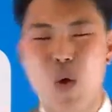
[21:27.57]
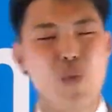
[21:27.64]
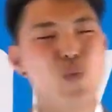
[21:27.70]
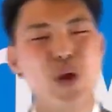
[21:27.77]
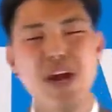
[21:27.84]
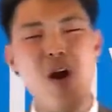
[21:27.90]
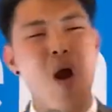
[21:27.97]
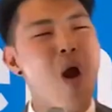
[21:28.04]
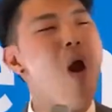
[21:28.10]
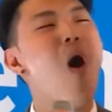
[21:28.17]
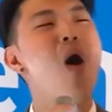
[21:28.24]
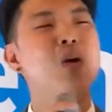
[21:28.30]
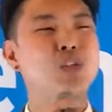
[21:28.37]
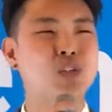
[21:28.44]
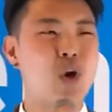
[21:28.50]
we are
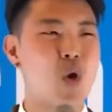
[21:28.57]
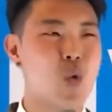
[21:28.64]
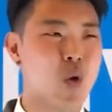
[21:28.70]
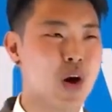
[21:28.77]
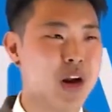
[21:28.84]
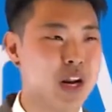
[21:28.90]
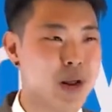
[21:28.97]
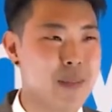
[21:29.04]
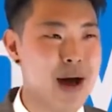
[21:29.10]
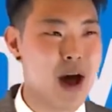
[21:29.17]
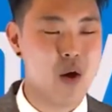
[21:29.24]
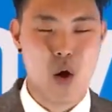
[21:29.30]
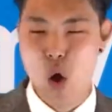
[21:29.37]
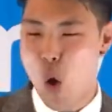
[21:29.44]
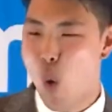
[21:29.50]
all so worried
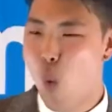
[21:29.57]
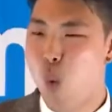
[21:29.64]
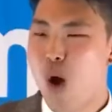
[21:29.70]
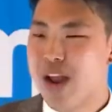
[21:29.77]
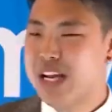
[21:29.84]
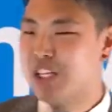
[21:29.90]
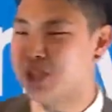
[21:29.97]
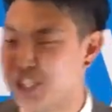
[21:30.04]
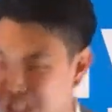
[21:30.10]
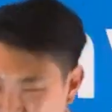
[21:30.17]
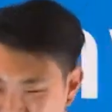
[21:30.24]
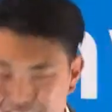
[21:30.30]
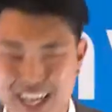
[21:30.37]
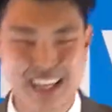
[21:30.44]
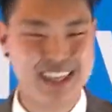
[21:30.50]
about what is
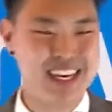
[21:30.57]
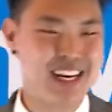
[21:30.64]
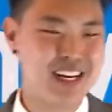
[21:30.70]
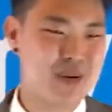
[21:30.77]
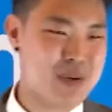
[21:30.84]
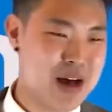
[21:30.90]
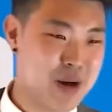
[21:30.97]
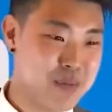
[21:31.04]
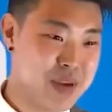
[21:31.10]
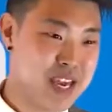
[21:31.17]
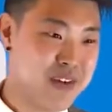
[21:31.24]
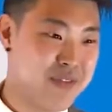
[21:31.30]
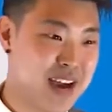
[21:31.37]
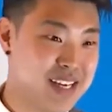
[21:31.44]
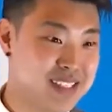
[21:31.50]
she going to think about me
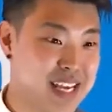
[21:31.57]
if I